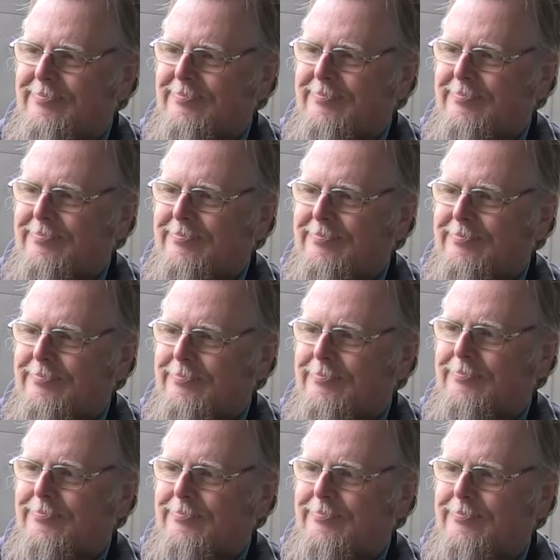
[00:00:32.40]

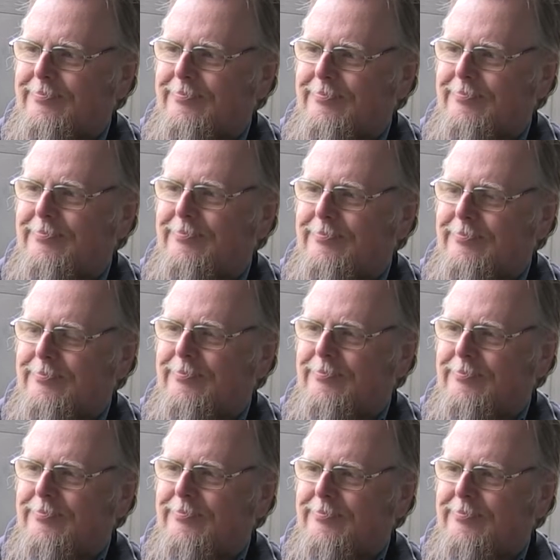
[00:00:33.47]

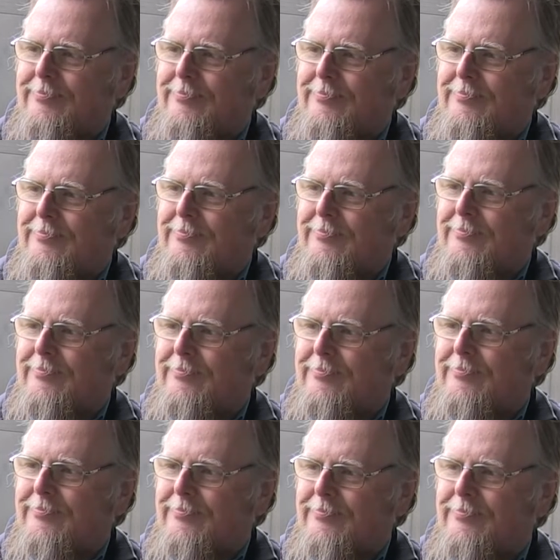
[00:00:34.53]

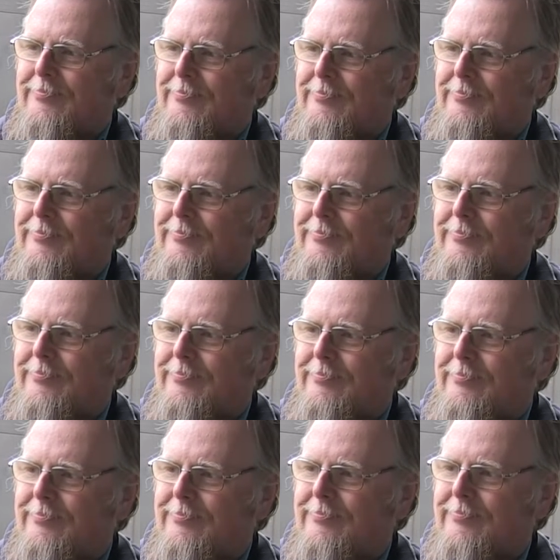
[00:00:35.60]

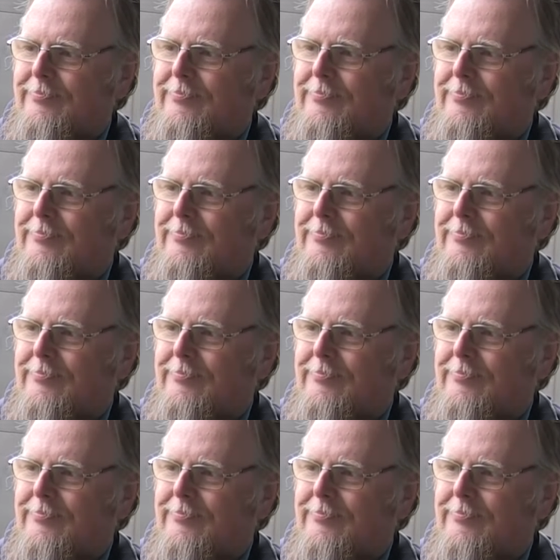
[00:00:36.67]
No words are spoken by the person on screen.